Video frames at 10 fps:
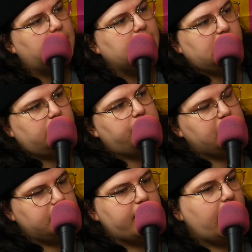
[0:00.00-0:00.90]
in
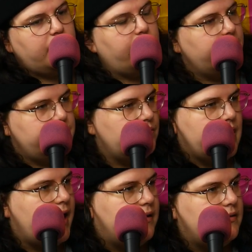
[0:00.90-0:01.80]
being like I don't want to do
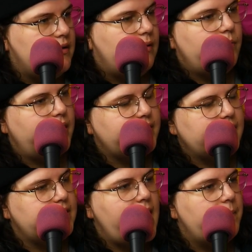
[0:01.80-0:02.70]
that I don't want
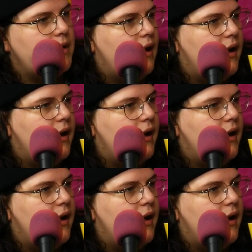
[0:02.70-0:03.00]
that to happen to